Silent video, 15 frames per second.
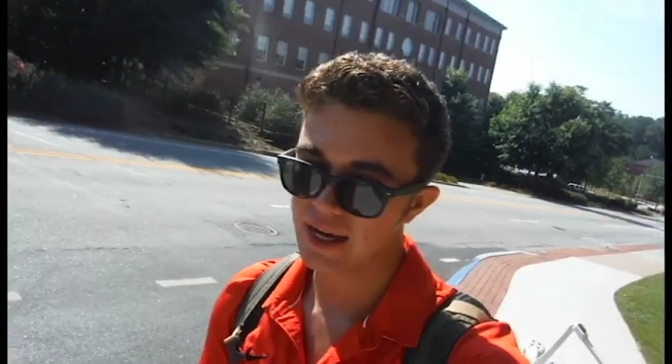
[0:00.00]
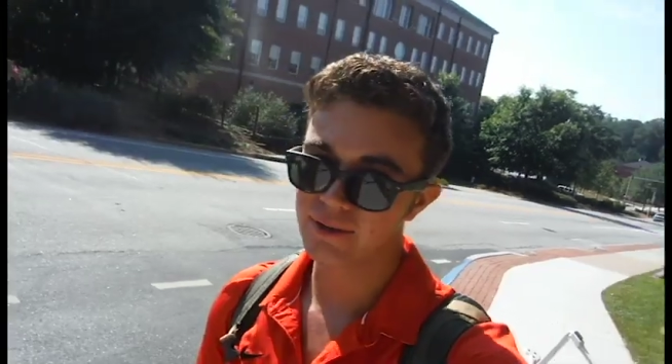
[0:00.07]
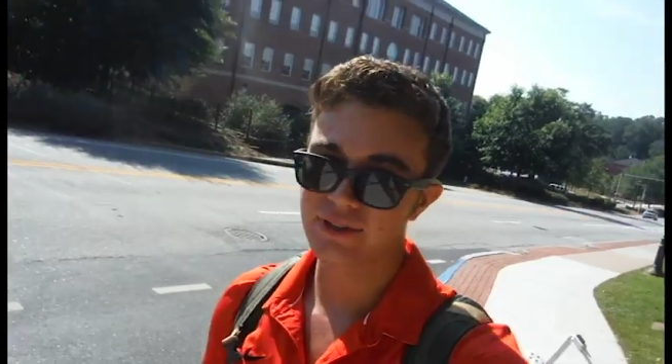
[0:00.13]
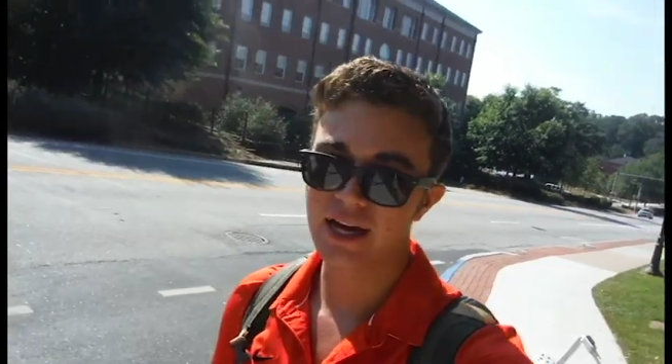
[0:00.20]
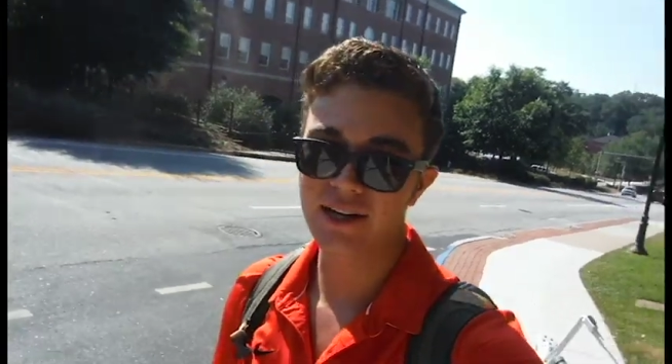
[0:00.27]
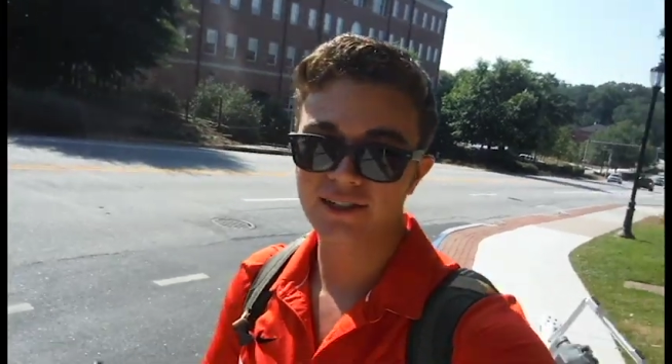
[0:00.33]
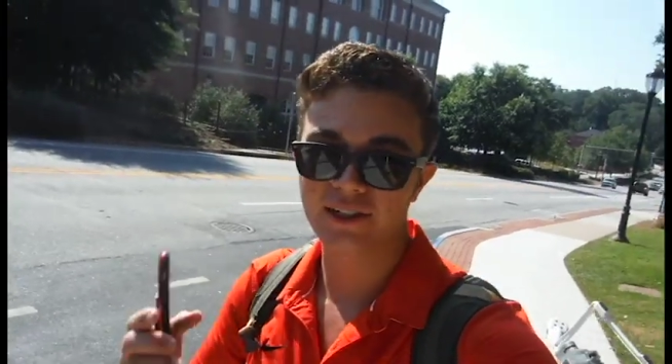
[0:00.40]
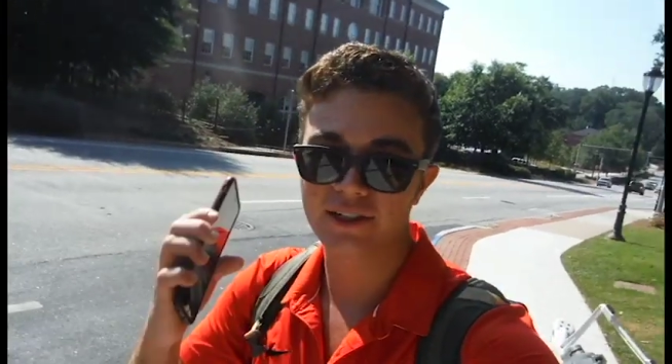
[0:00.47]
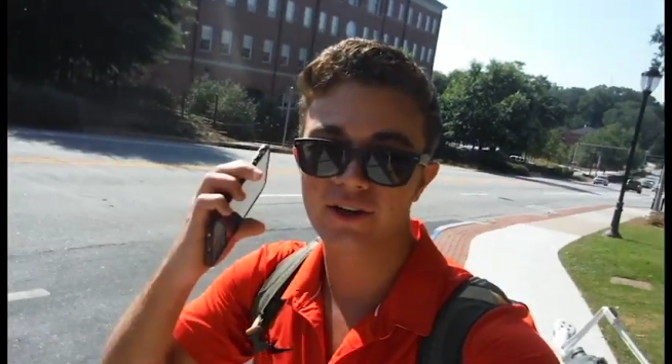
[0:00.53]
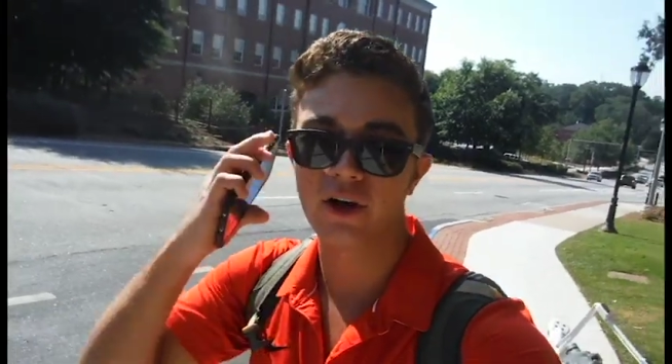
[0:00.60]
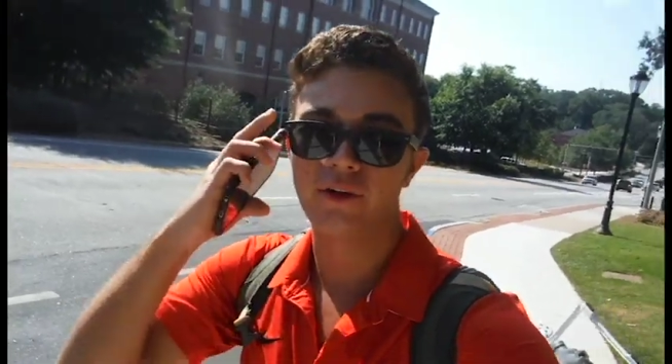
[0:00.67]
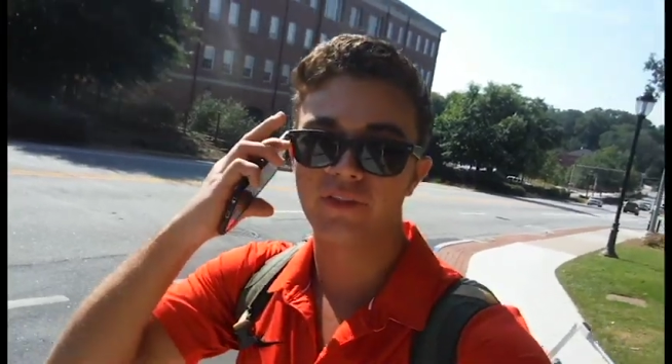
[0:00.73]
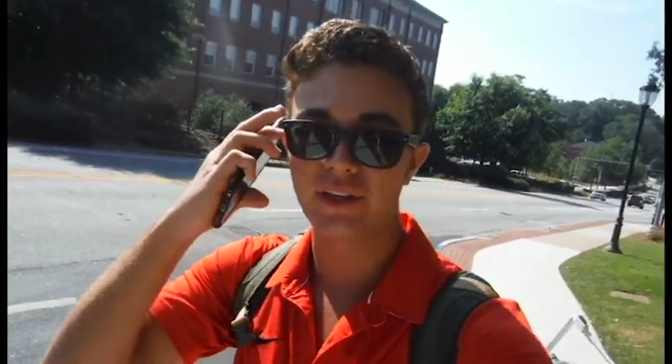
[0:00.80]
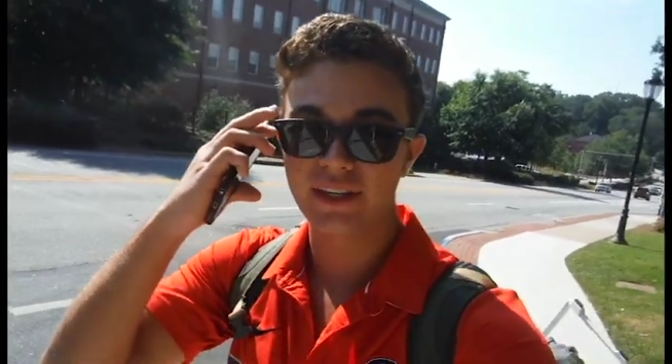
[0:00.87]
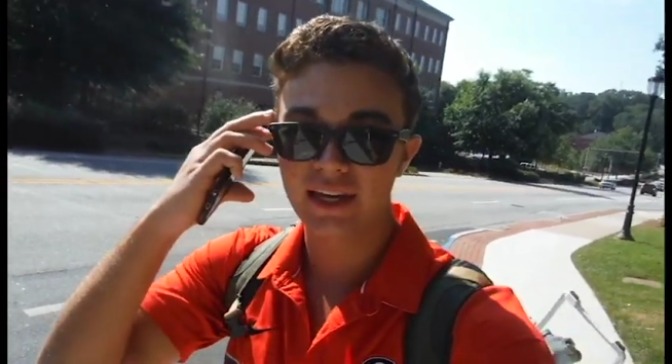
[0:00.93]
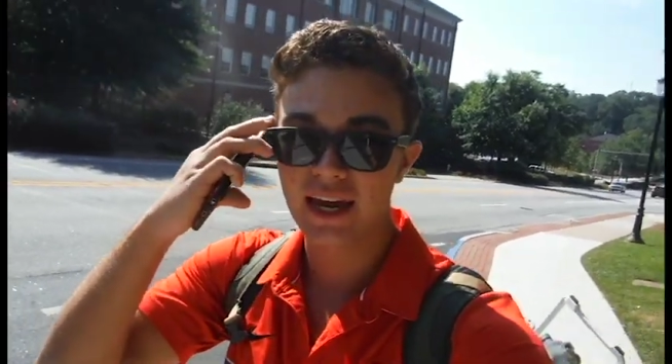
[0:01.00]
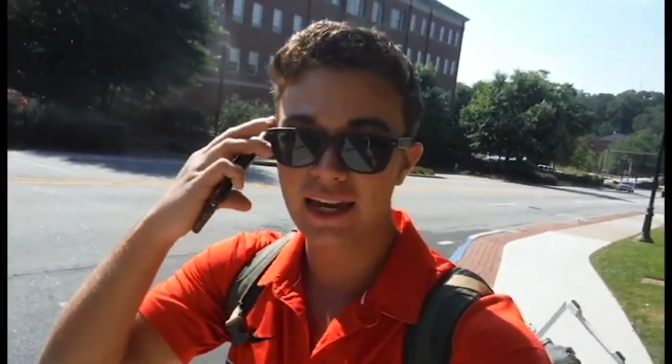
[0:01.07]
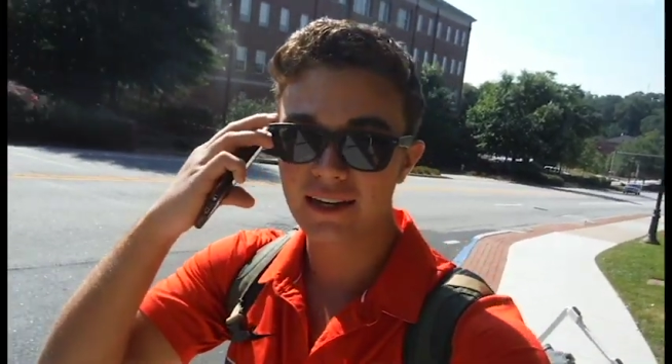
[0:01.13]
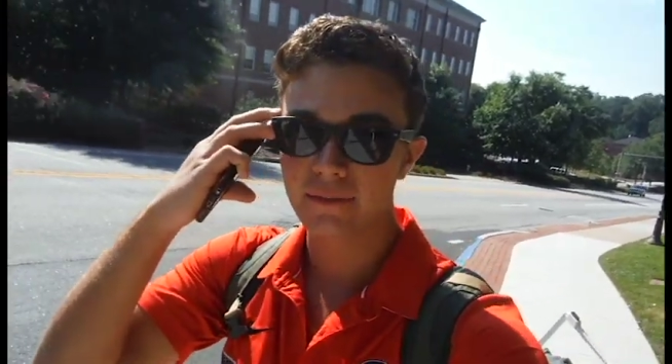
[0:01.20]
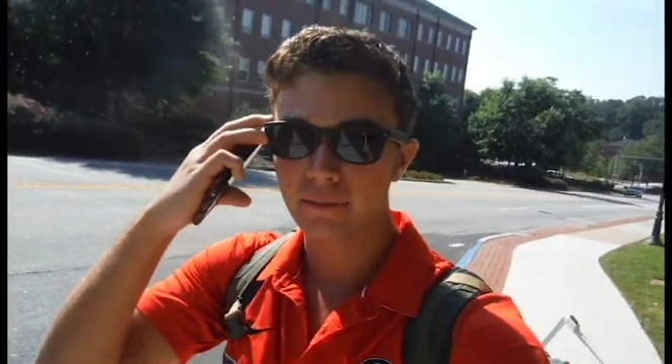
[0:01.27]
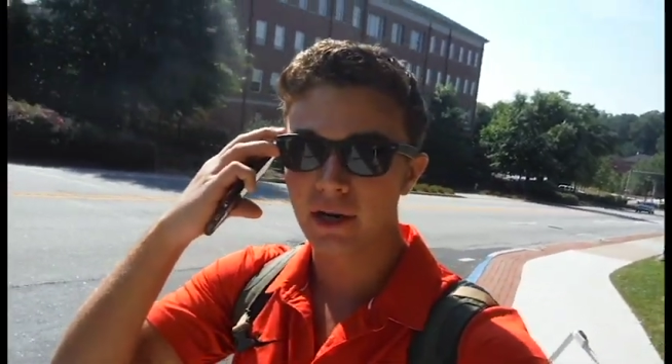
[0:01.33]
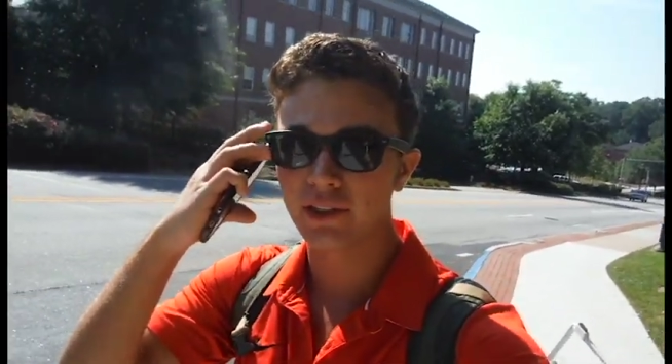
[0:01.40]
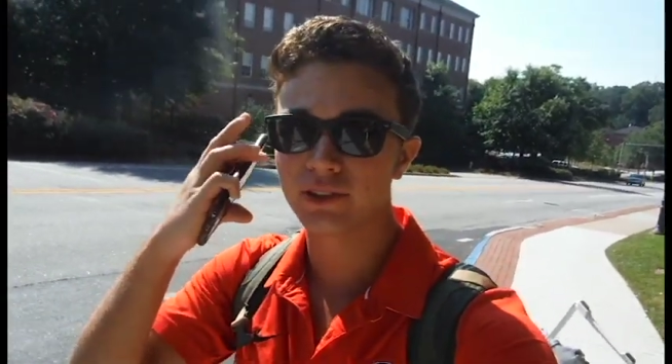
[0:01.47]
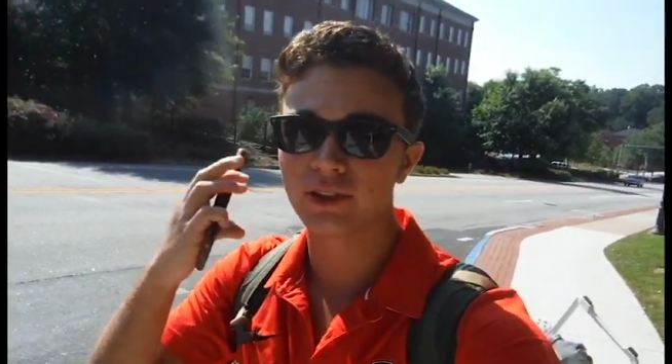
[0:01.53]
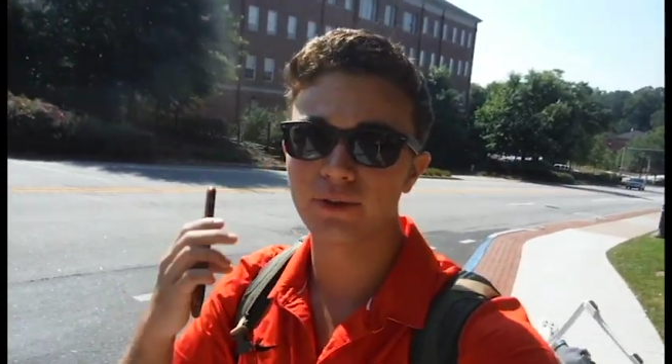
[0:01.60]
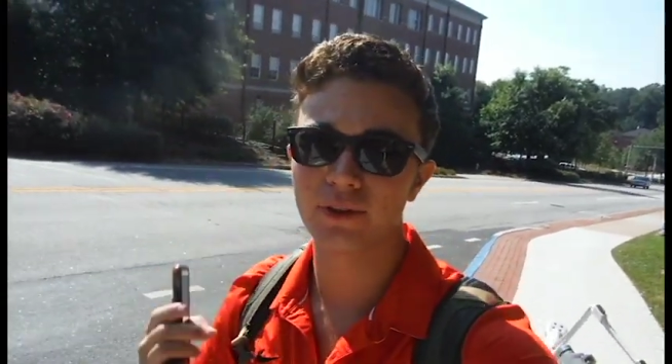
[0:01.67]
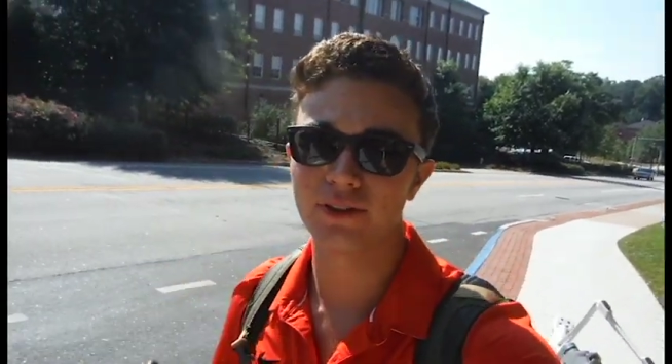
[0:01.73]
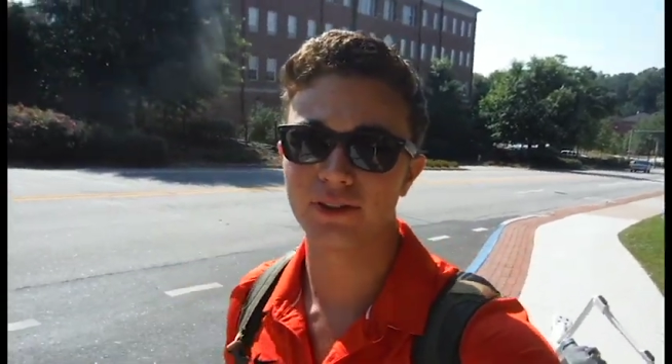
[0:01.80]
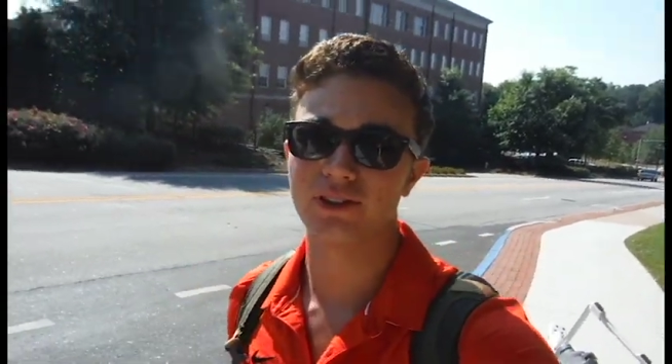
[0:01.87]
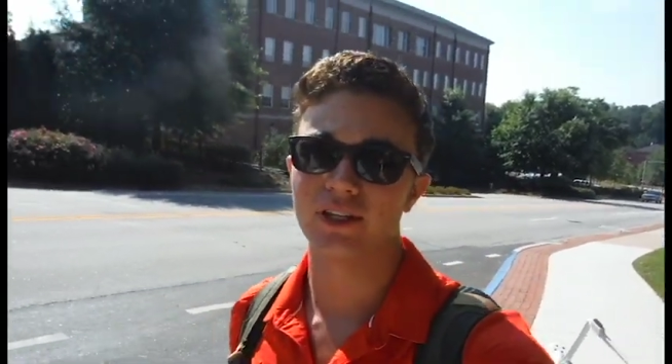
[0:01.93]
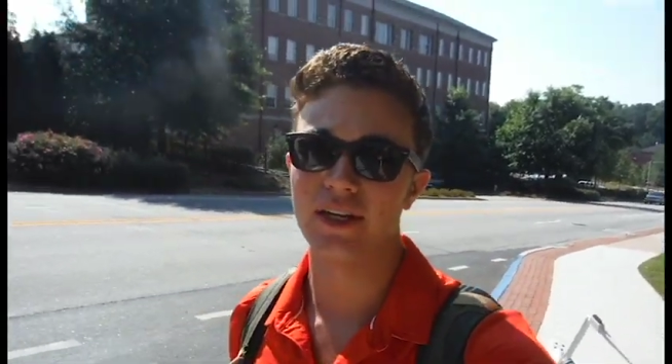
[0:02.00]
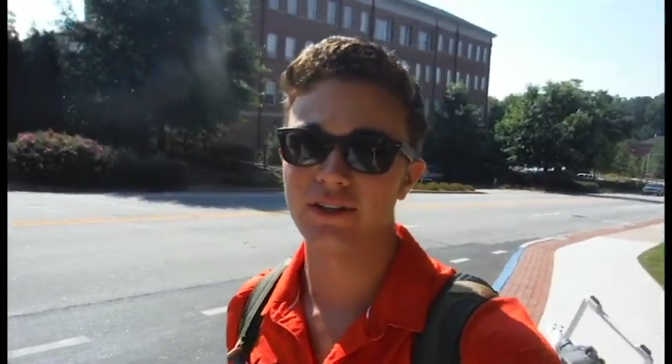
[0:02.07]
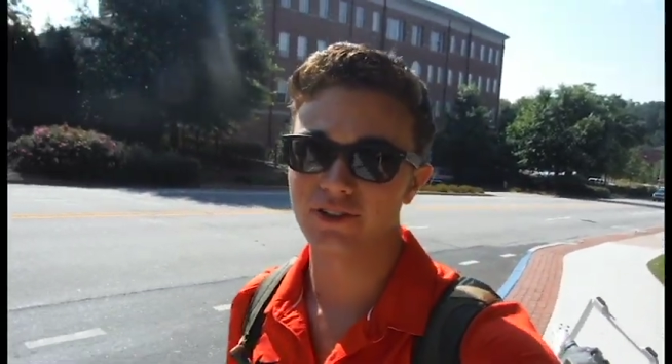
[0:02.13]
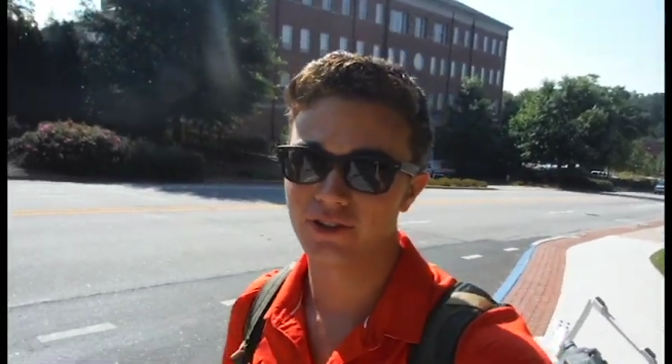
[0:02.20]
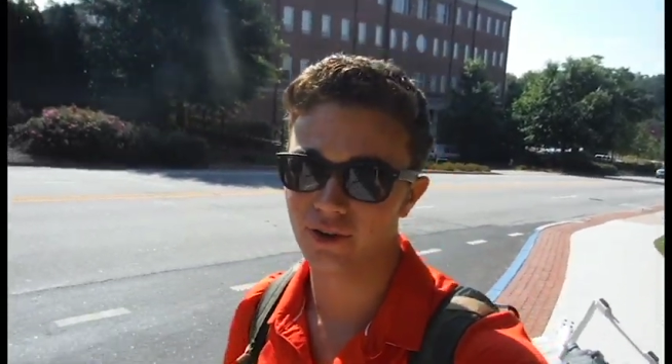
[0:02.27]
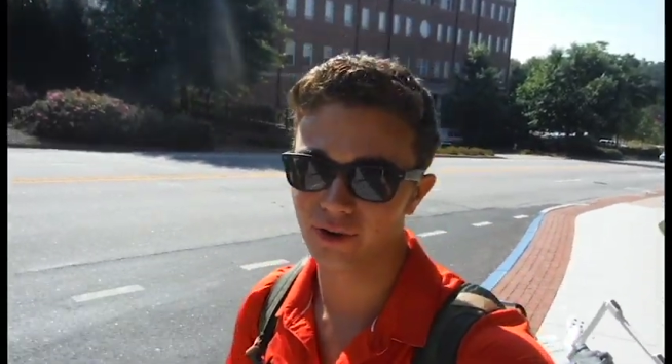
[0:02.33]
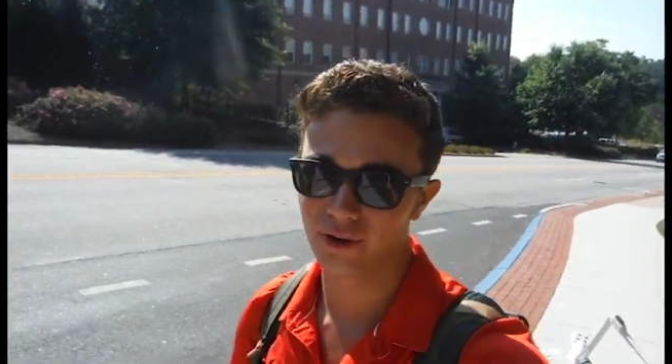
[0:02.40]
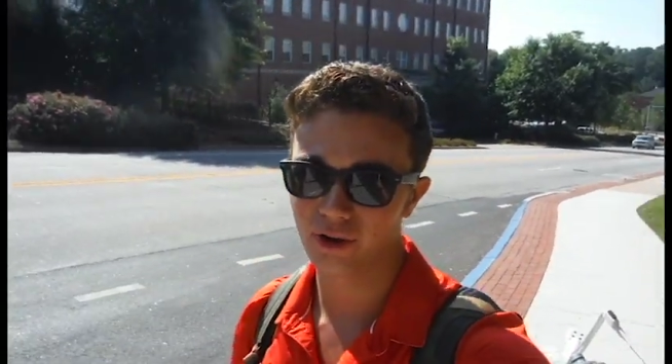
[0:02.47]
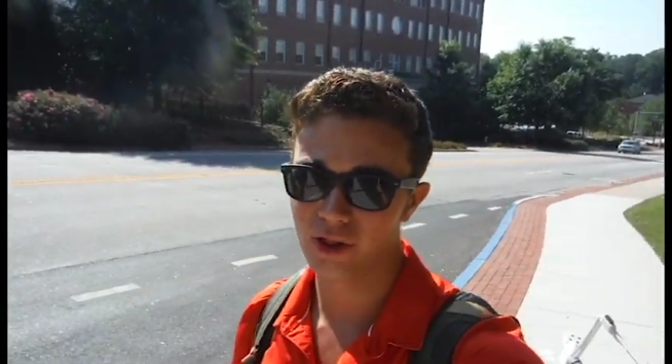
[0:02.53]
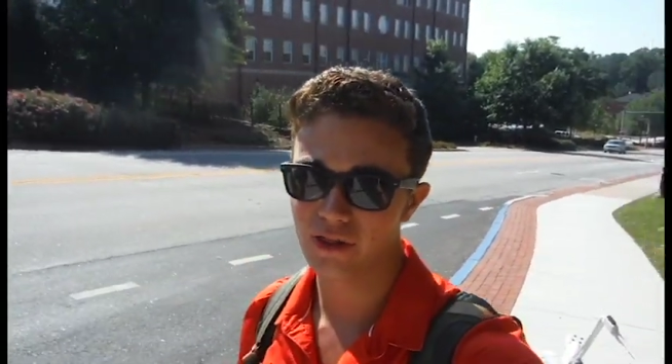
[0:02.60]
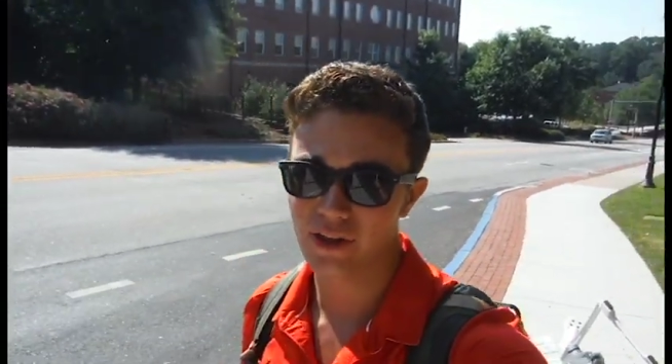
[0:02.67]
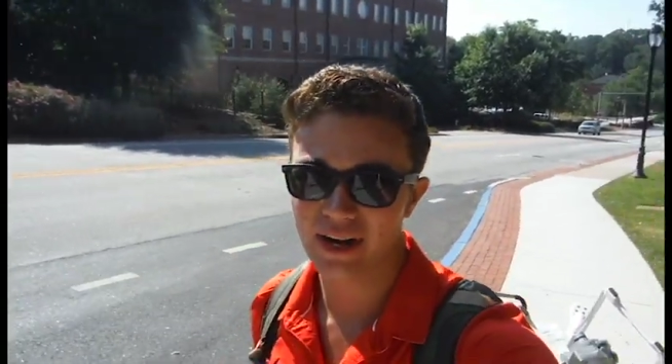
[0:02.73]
It was actually called the Gate by students until